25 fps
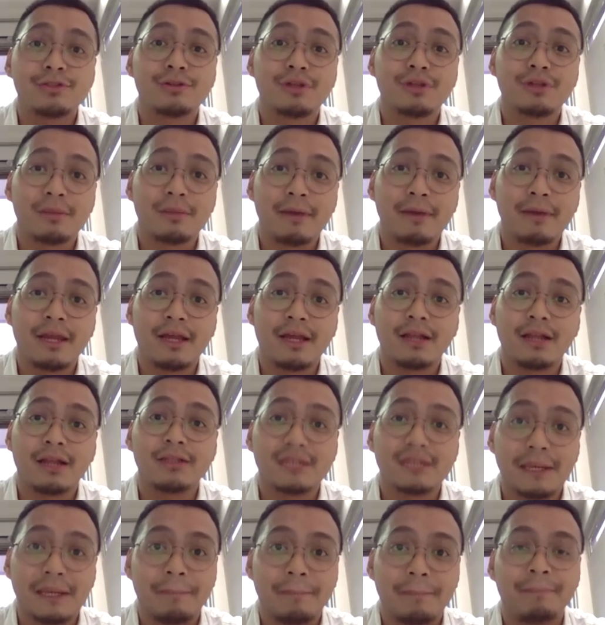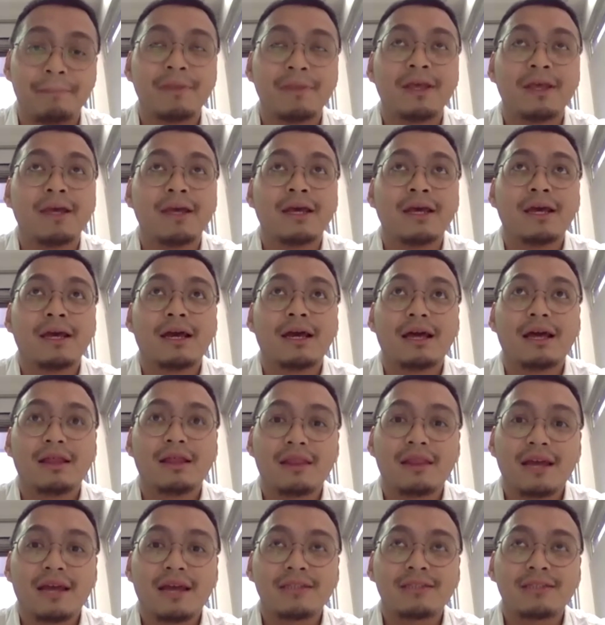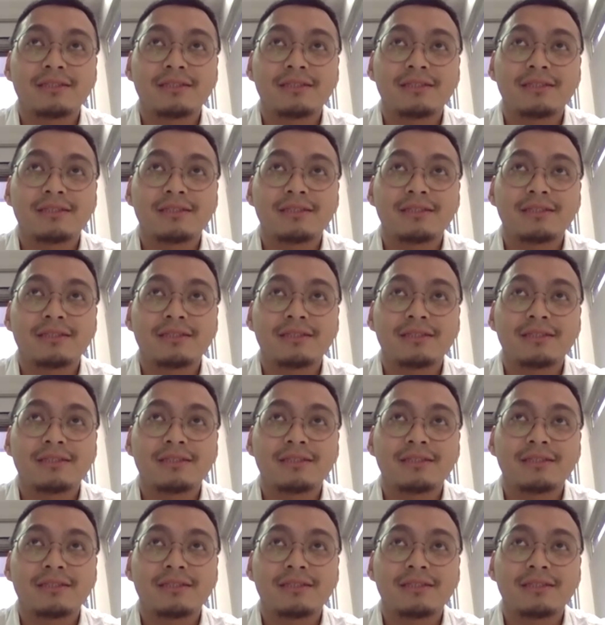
the medical team, and that